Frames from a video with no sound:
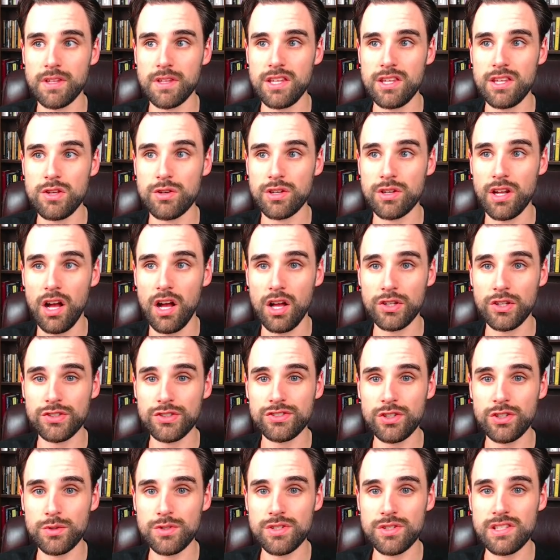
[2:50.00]
You can
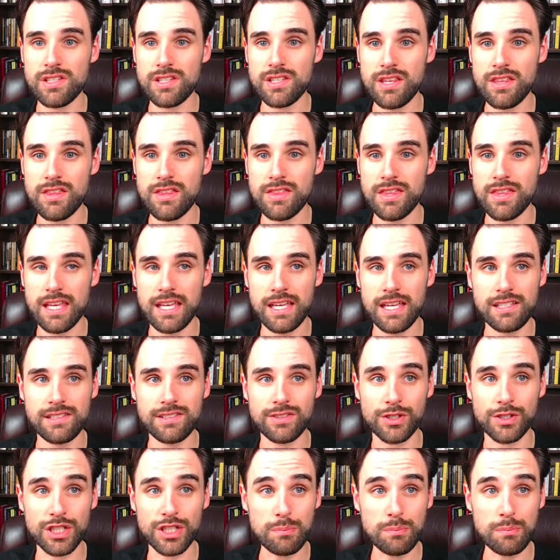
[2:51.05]
also see things that are